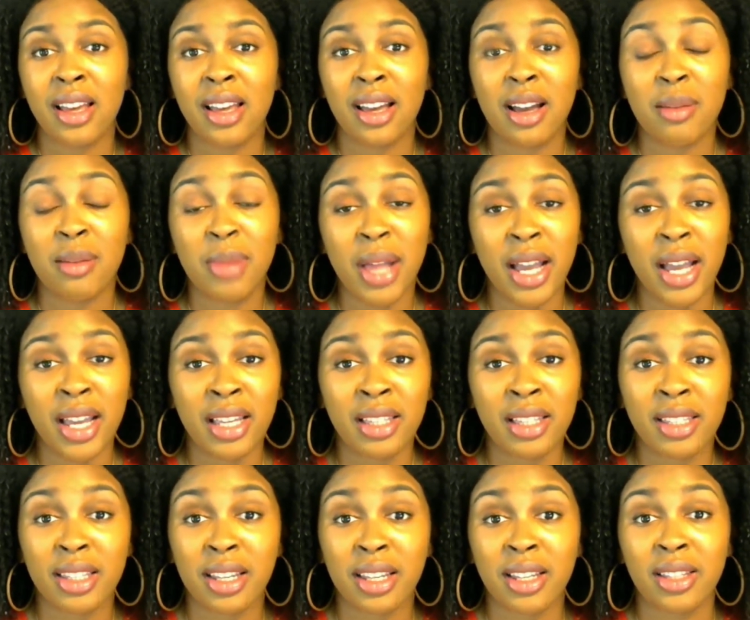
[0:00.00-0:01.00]

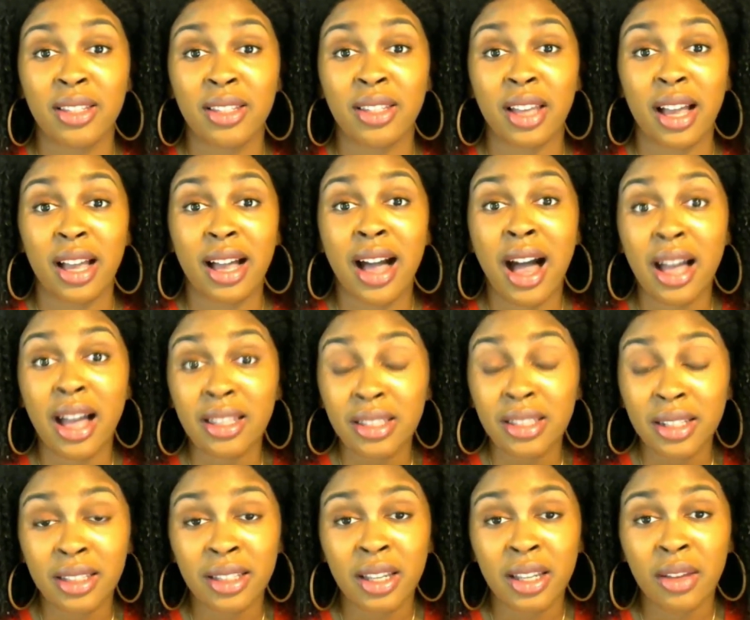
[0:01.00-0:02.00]
Compliance is
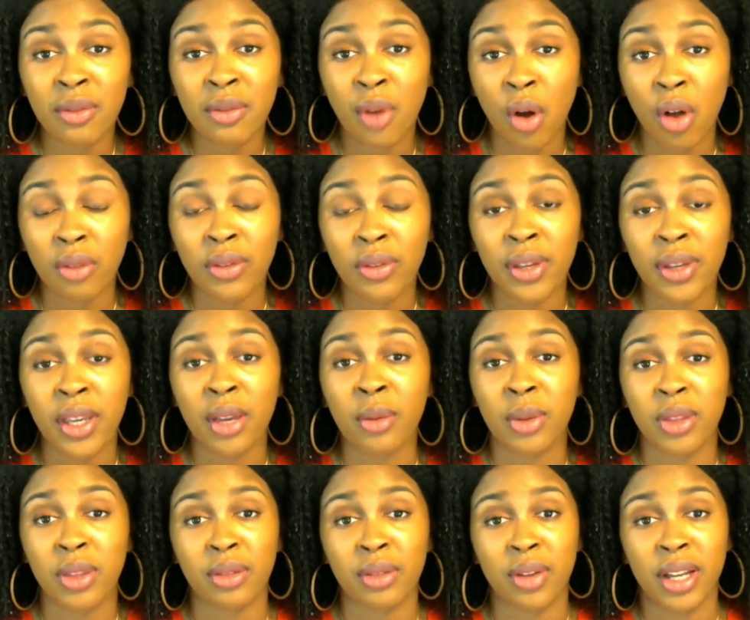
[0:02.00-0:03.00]
constantly evolving
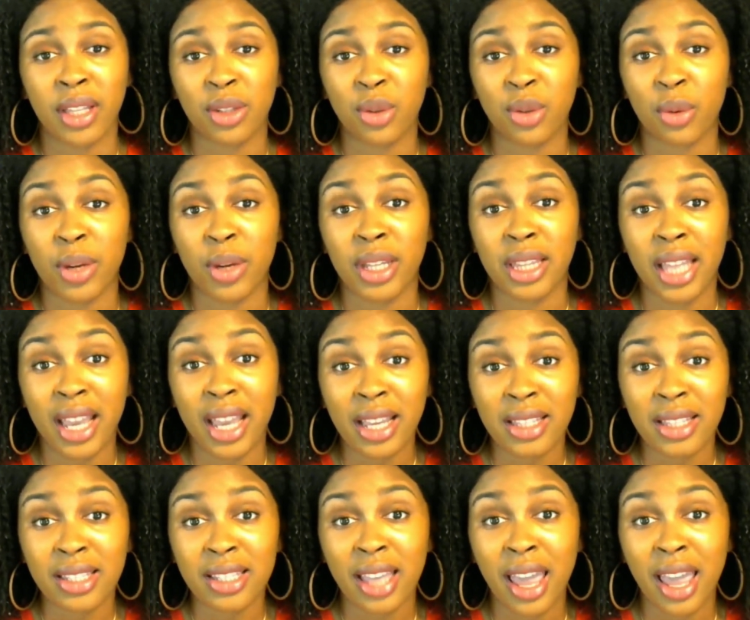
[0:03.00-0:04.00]
with the regulatory
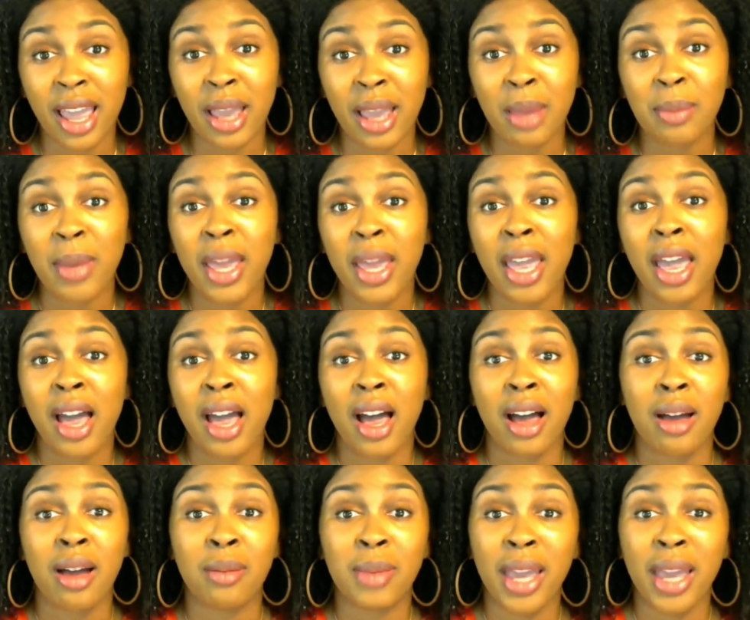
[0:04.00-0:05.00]
landscape,
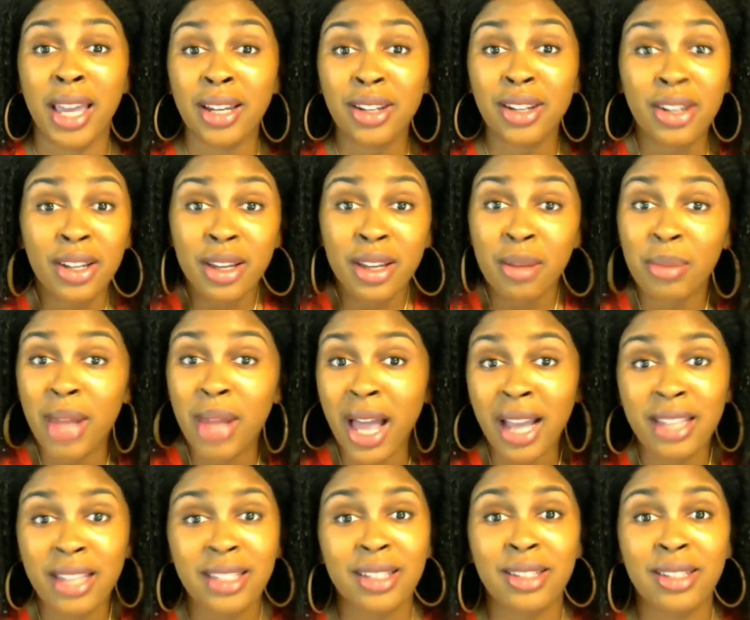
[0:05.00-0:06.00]
um, and good
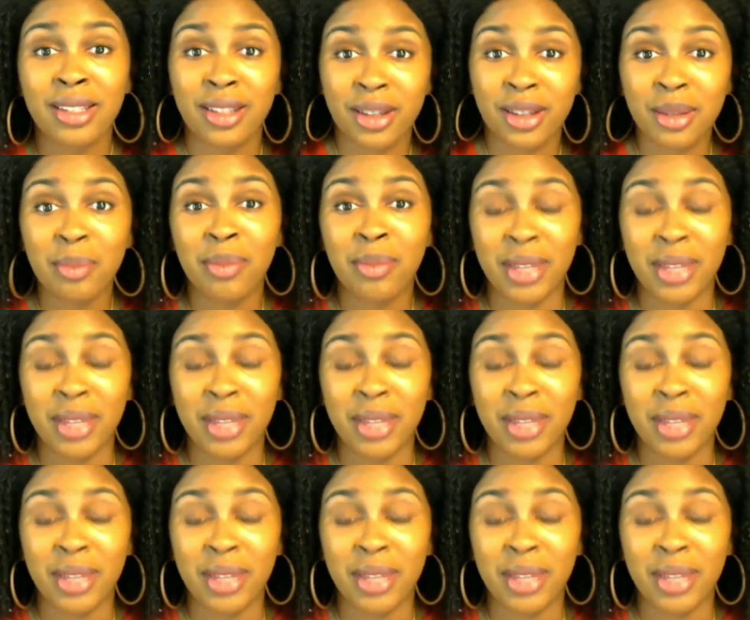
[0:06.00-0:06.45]
compliance is good